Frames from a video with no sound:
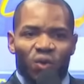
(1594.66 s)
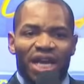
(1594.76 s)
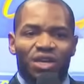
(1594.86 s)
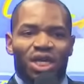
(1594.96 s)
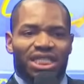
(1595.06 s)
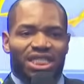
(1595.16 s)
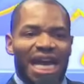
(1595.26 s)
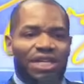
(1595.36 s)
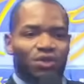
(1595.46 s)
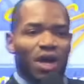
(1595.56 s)
when he was
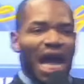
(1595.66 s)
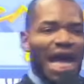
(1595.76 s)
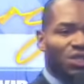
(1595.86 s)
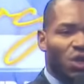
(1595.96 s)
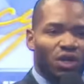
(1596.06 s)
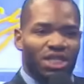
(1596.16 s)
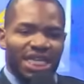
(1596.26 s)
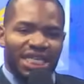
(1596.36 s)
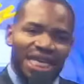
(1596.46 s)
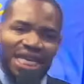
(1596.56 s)
trying to ask God,
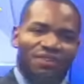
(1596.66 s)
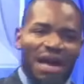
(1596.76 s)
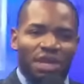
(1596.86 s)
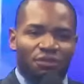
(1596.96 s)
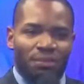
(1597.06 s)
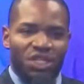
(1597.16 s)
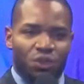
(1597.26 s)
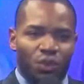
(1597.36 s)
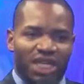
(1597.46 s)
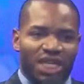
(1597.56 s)
deliver me
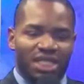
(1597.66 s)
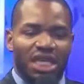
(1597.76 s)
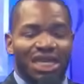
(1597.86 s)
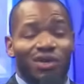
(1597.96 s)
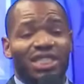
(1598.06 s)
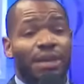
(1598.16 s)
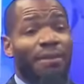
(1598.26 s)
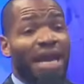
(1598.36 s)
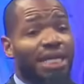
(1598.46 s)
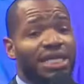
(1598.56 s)
from this weakness. God
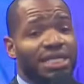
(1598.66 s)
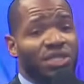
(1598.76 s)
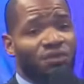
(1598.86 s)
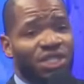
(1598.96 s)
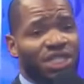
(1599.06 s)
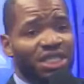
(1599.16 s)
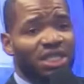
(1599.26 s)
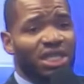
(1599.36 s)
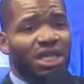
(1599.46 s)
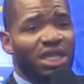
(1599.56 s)
said, My grace is
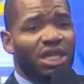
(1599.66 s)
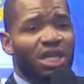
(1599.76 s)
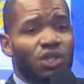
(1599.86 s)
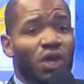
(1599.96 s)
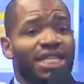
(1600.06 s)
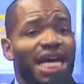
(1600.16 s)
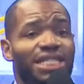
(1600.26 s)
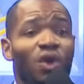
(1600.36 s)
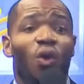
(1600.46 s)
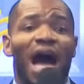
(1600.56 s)
sufficient. So he
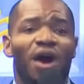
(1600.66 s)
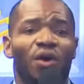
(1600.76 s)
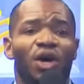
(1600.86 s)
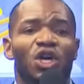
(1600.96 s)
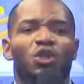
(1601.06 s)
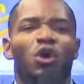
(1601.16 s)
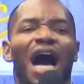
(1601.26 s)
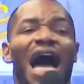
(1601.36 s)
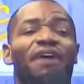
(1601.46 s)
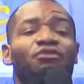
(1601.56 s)
now said, Wow.
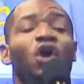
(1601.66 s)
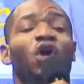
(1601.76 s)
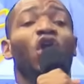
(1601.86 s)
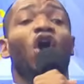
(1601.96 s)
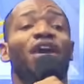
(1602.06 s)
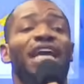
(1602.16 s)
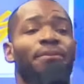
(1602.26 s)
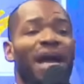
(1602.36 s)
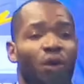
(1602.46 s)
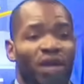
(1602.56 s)
So I have to
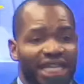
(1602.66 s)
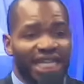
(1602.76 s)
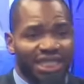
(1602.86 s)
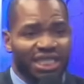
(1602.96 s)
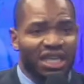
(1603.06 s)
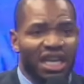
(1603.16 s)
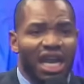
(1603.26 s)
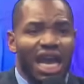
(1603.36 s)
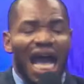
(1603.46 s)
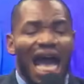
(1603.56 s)
glory in my weakness.
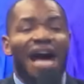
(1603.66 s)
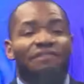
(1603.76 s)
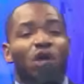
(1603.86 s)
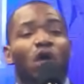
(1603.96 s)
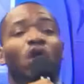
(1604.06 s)
I have